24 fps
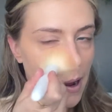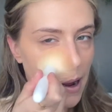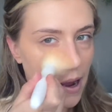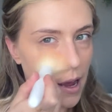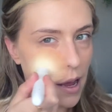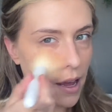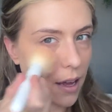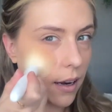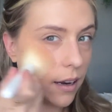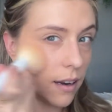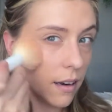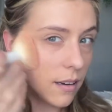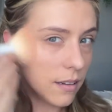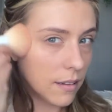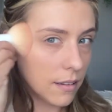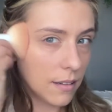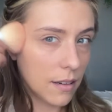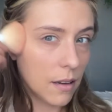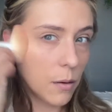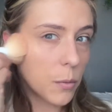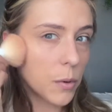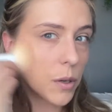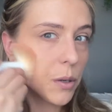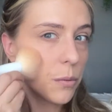and
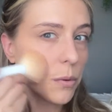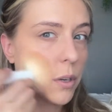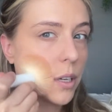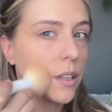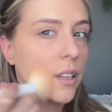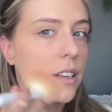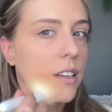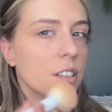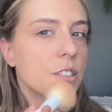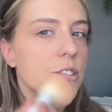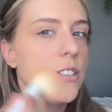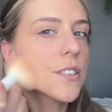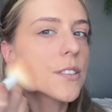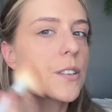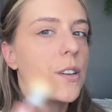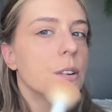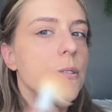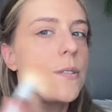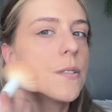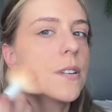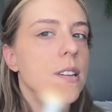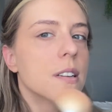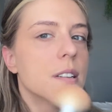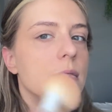we're really just
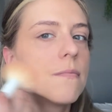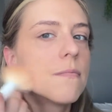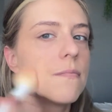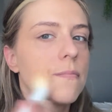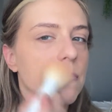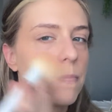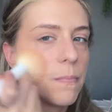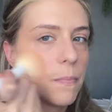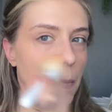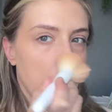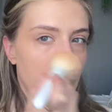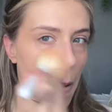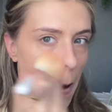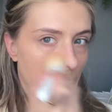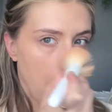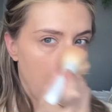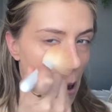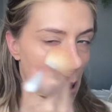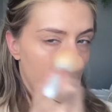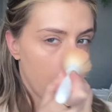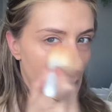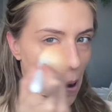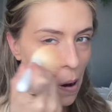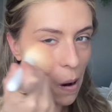going
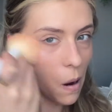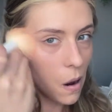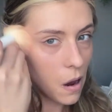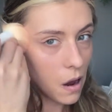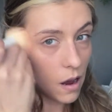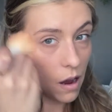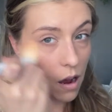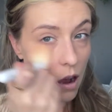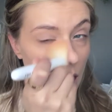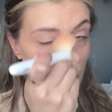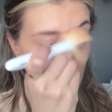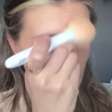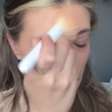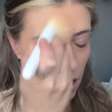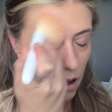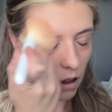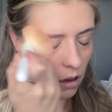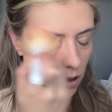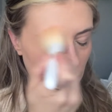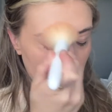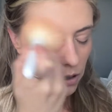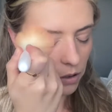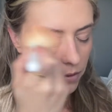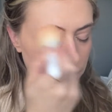all
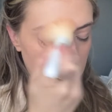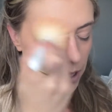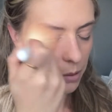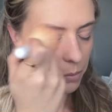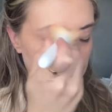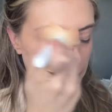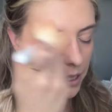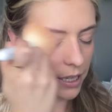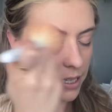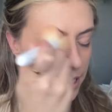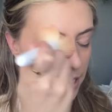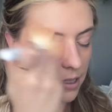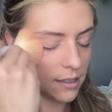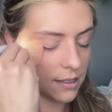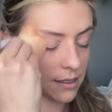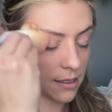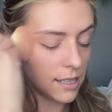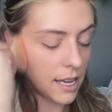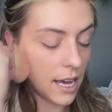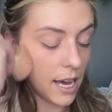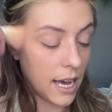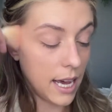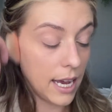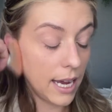over the place.
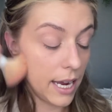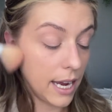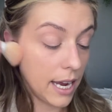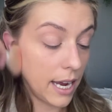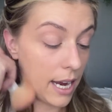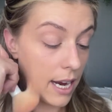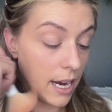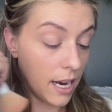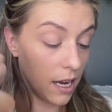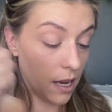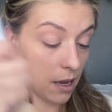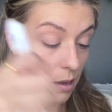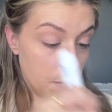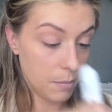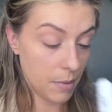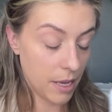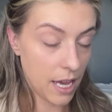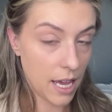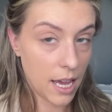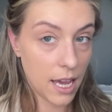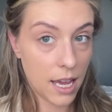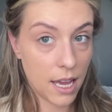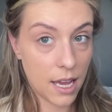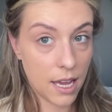I am
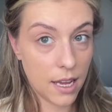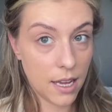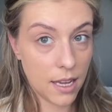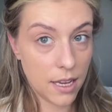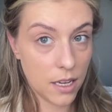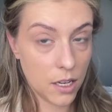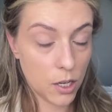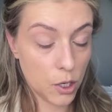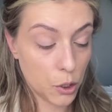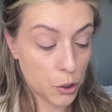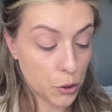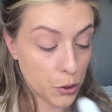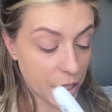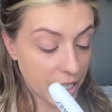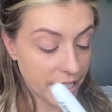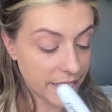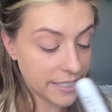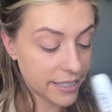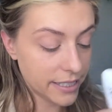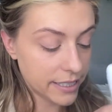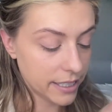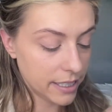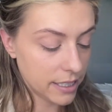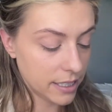a
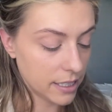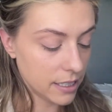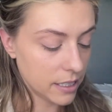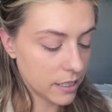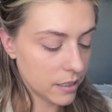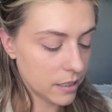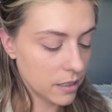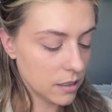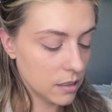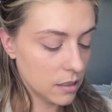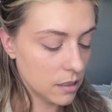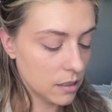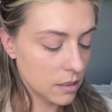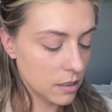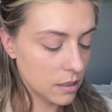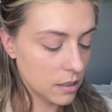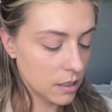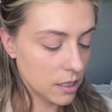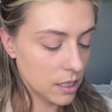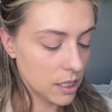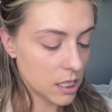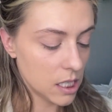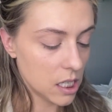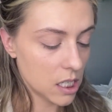greasy
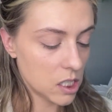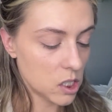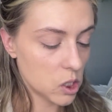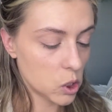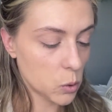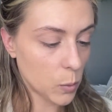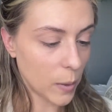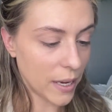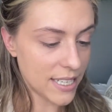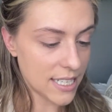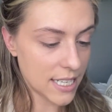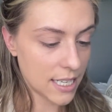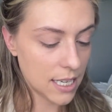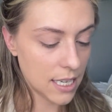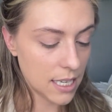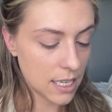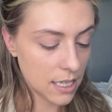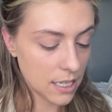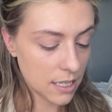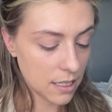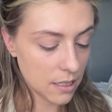sweaty